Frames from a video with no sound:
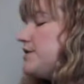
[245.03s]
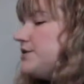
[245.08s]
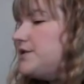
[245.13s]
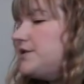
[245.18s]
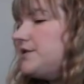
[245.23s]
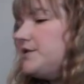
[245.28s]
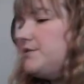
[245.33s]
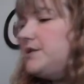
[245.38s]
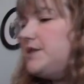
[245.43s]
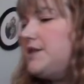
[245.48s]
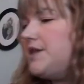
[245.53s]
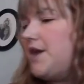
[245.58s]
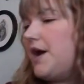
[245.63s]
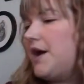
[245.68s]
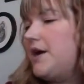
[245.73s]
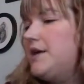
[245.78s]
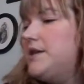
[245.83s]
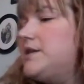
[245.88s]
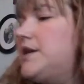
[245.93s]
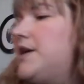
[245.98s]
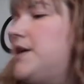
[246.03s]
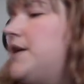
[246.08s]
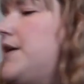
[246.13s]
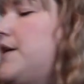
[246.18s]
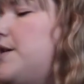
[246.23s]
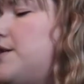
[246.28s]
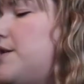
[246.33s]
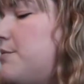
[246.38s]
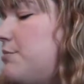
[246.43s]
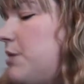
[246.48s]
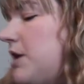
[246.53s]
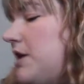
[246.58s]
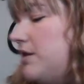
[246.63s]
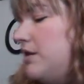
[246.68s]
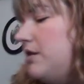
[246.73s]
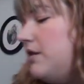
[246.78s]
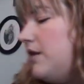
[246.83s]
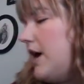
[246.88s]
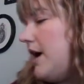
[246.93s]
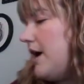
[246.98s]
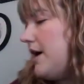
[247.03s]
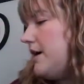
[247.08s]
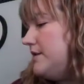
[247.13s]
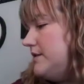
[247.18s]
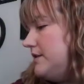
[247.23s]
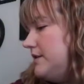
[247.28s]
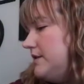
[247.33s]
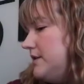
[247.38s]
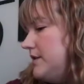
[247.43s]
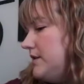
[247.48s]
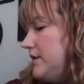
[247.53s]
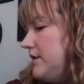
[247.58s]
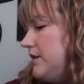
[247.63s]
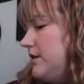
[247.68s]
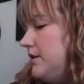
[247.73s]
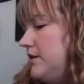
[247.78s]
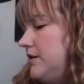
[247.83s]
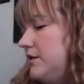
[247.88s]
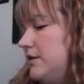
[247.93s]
So there was that. And then my last